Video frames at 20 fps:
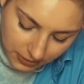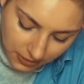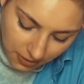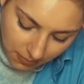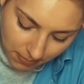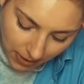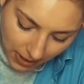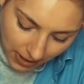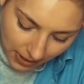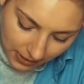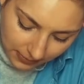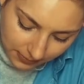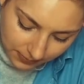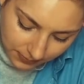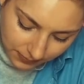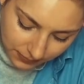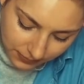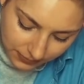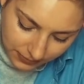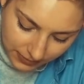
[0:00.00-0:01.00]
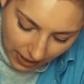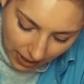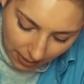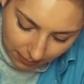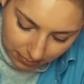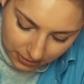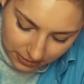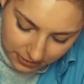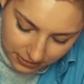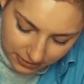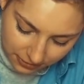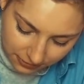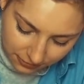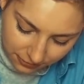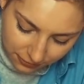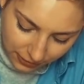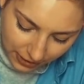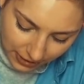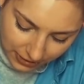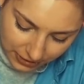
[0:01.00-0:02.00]
It's not bad. The apples are
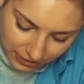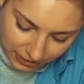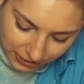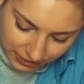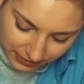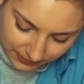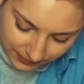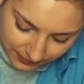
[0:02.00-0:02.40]
fresh.